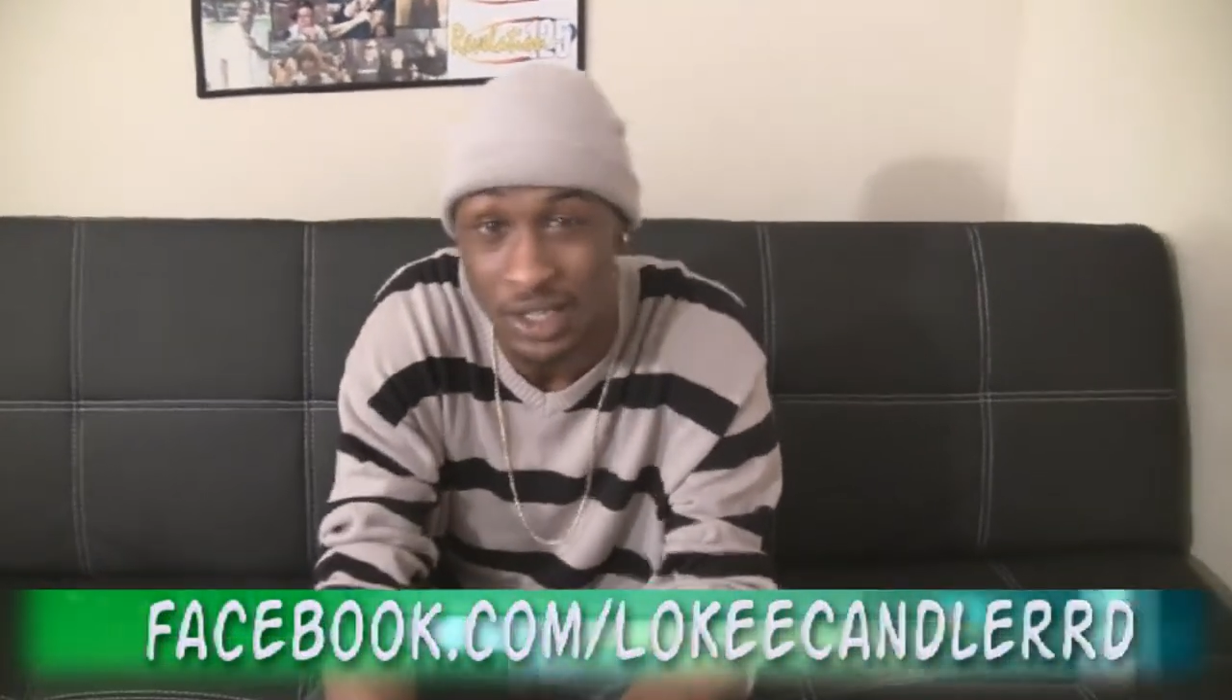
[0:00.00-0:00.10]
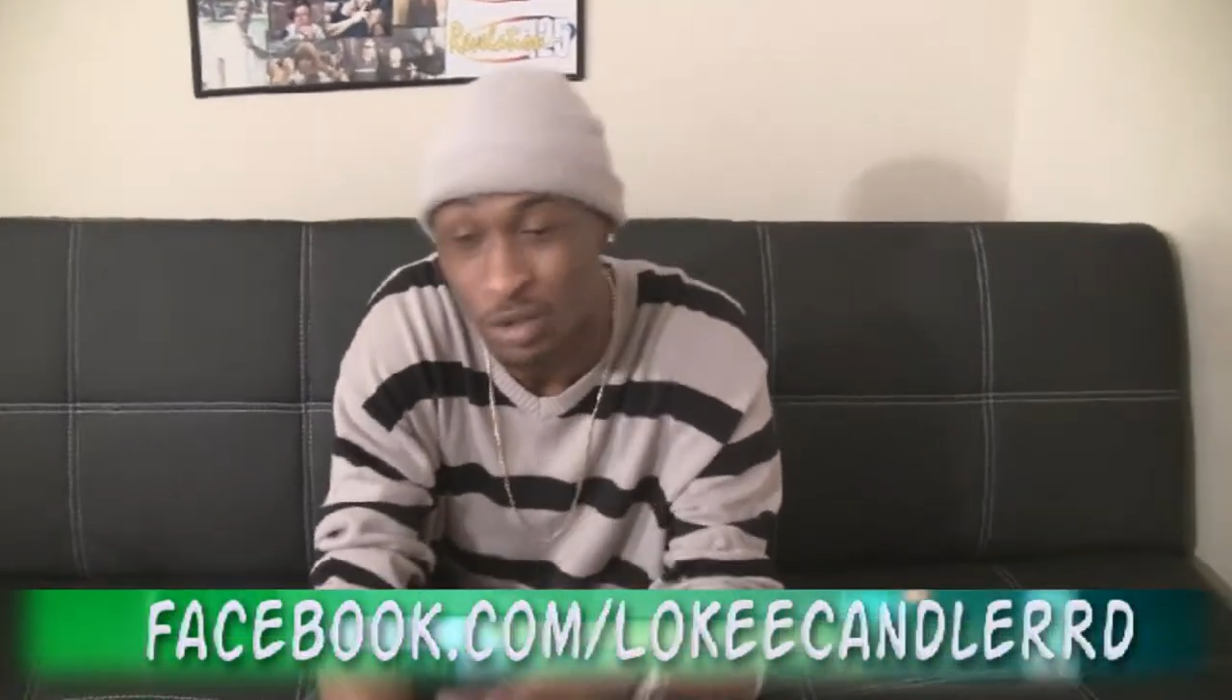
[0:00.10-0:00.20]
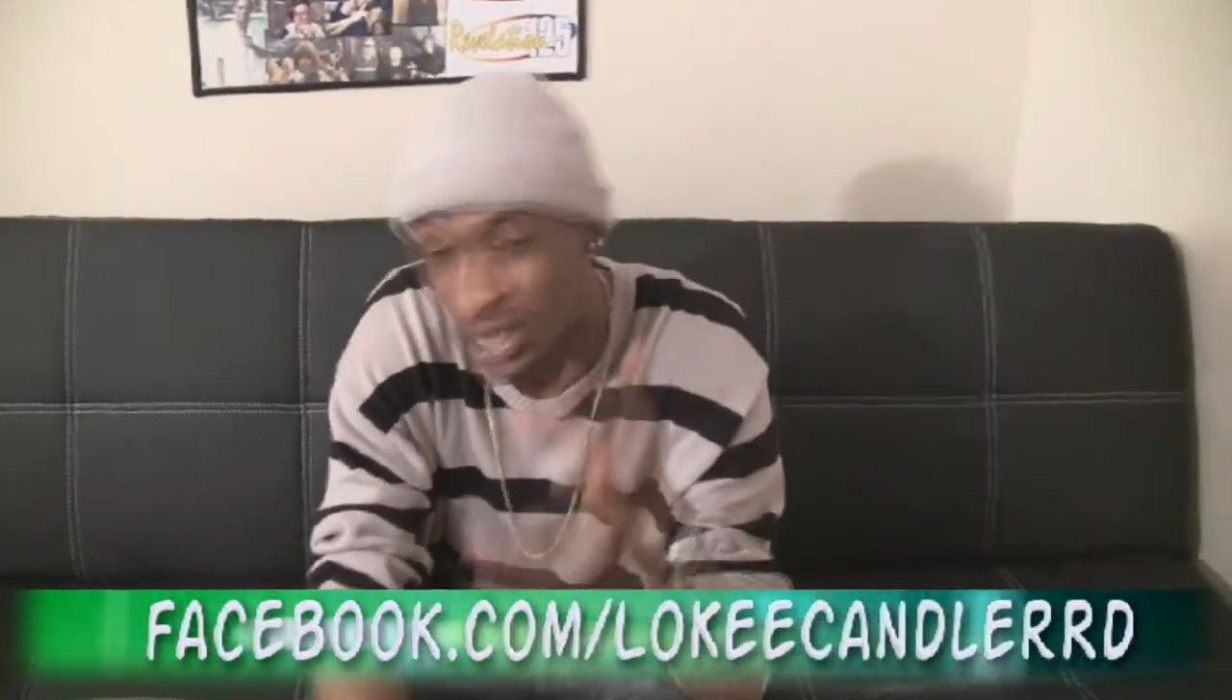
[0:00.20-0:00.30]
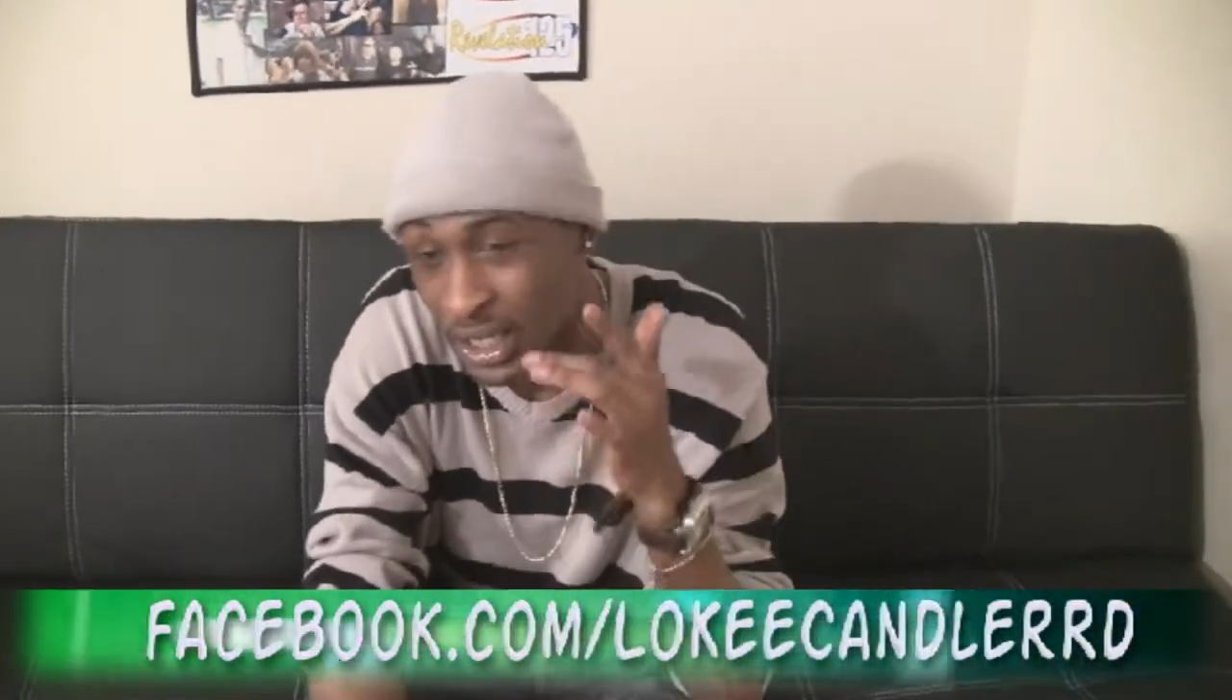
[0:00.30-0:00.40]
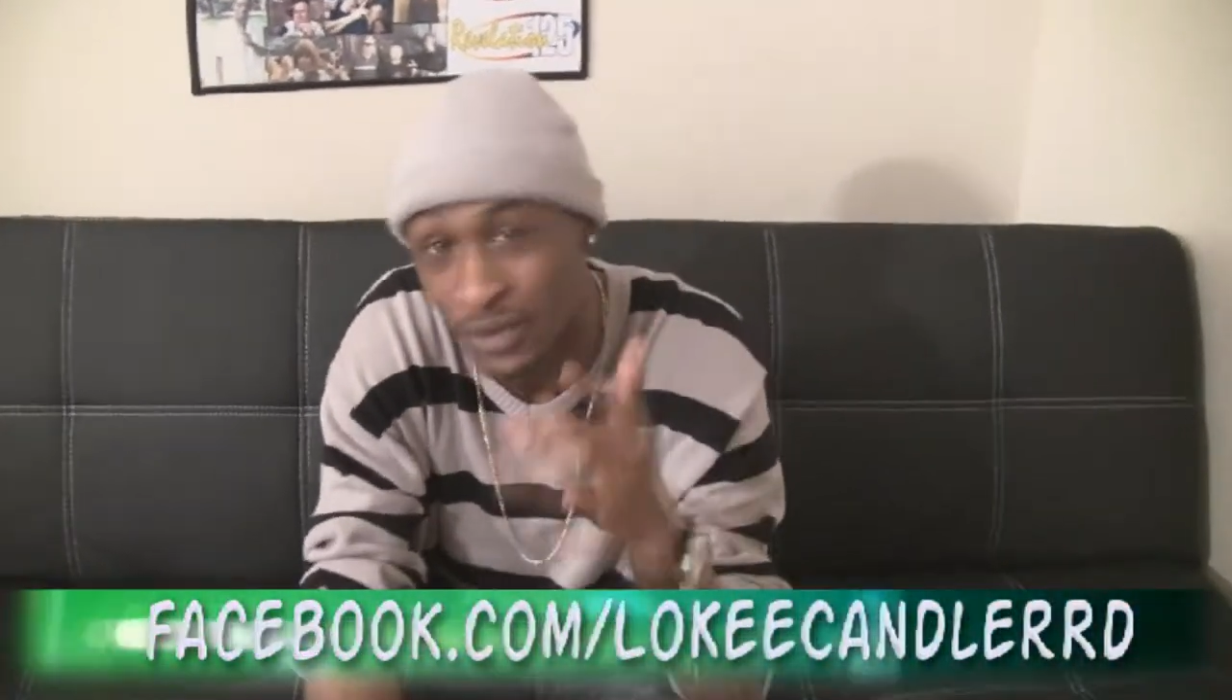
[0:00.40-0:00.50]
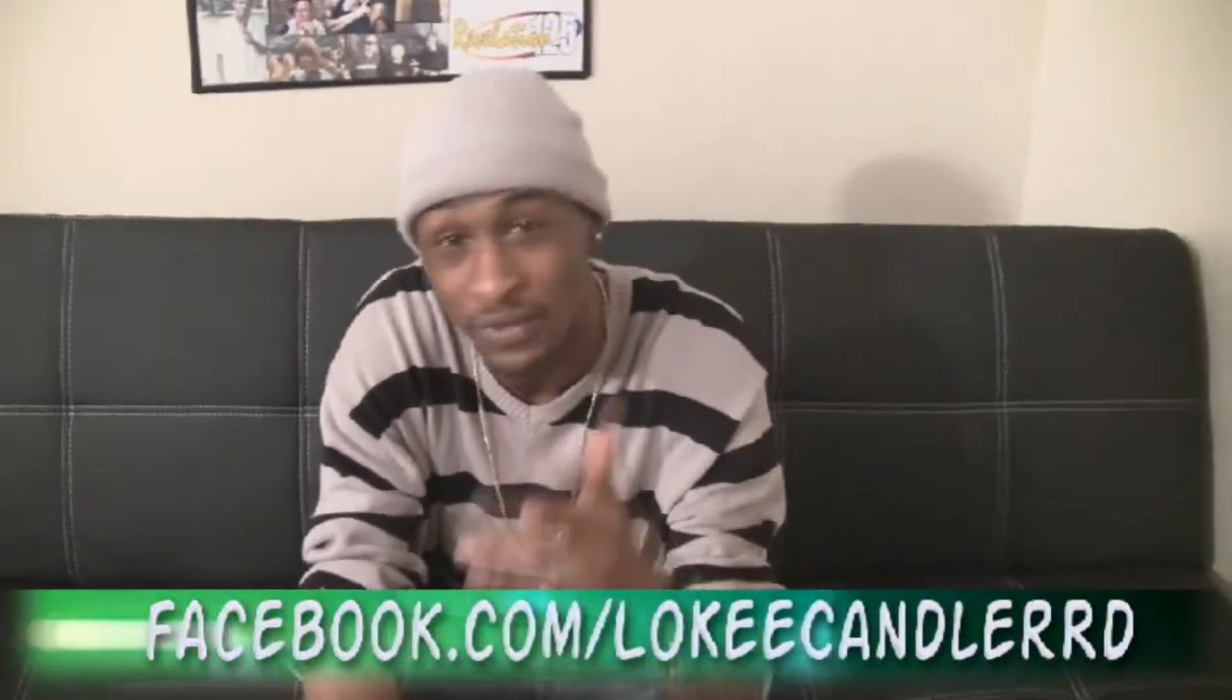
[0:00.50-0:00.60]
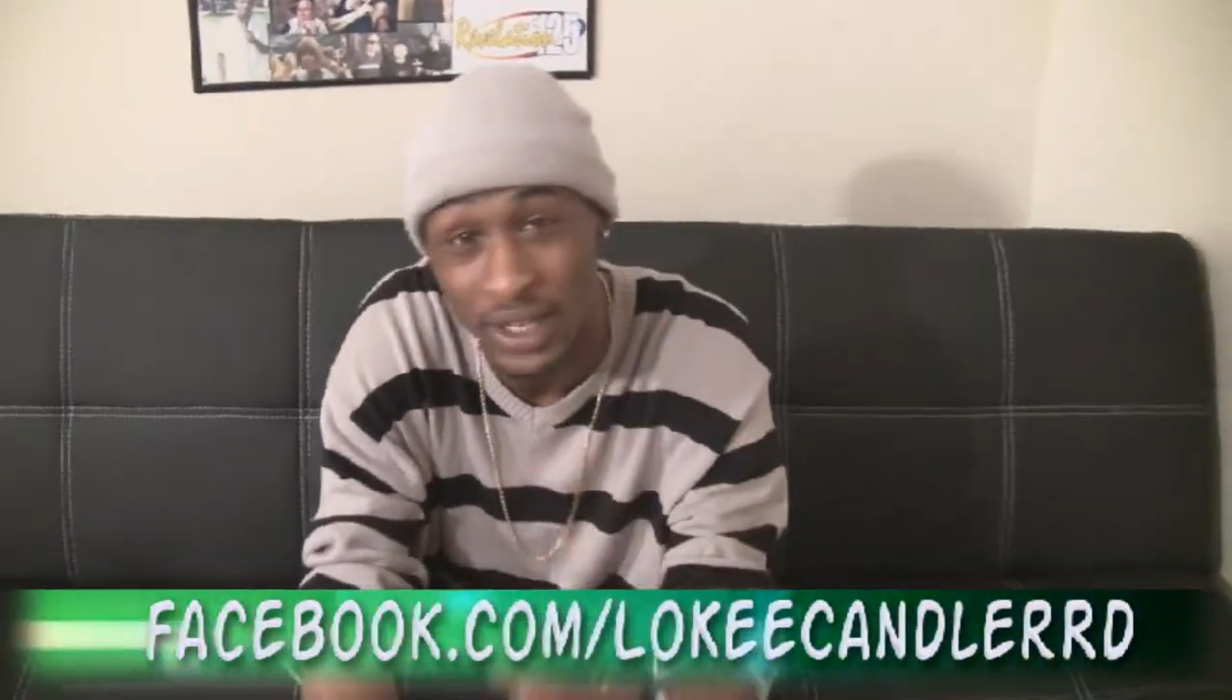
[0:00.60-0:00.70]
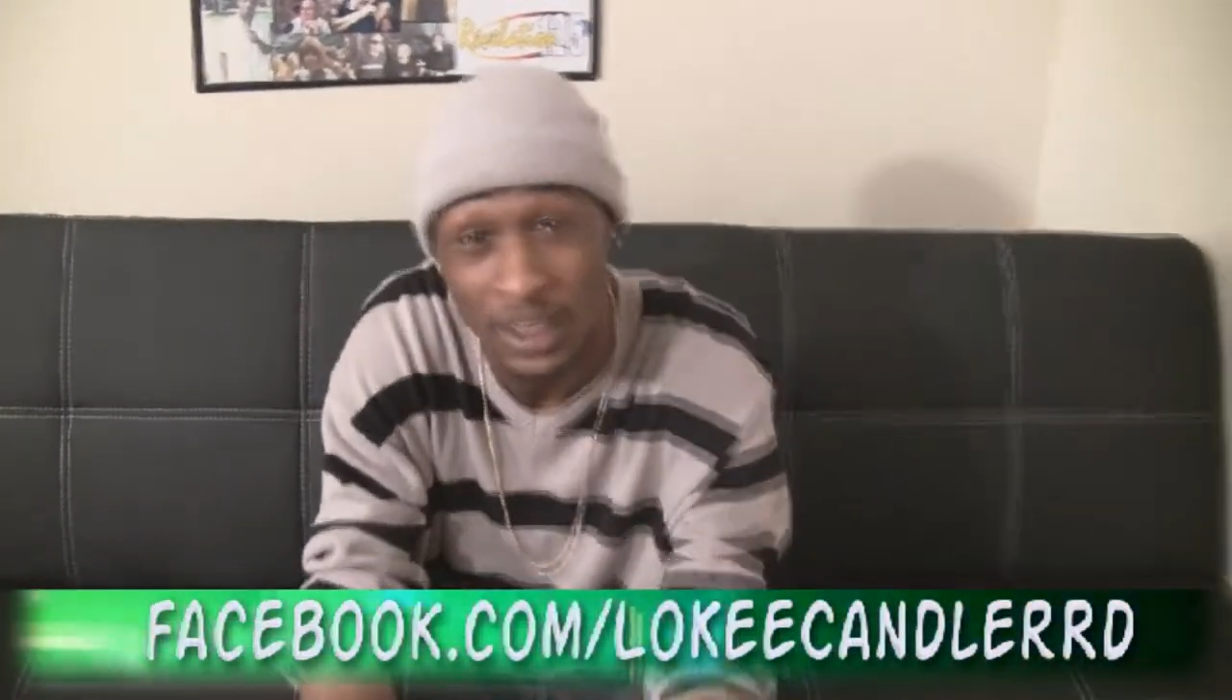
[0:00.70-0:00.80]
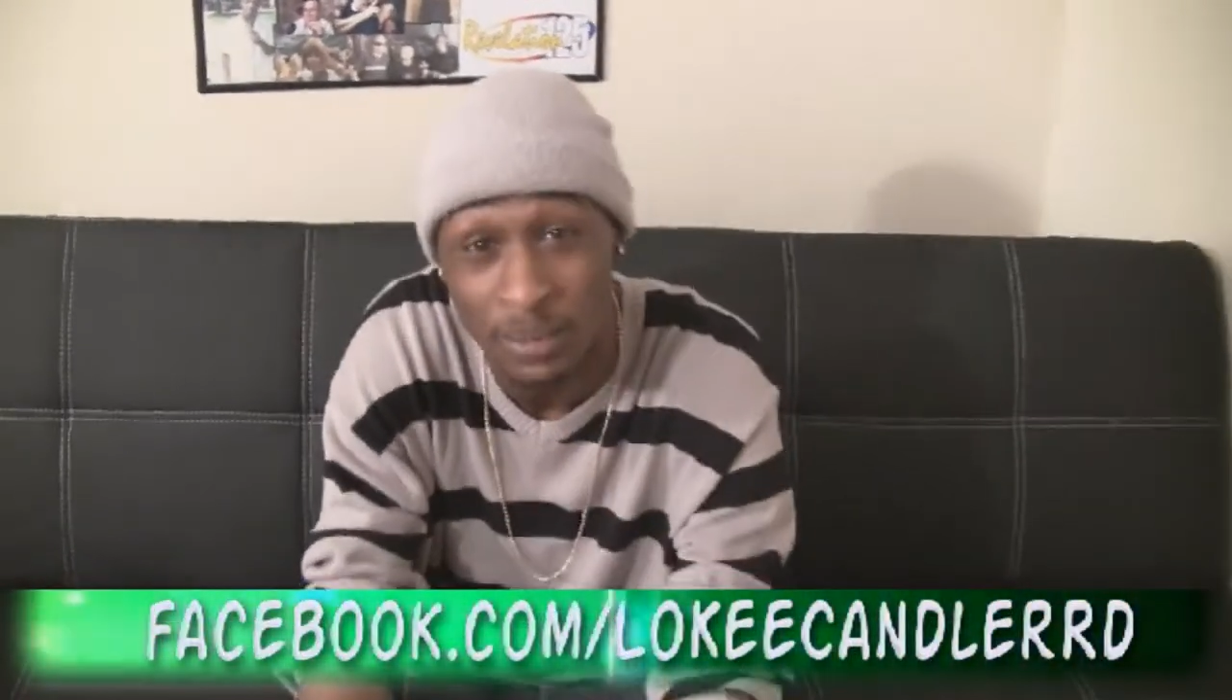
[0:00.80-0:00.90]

and you can even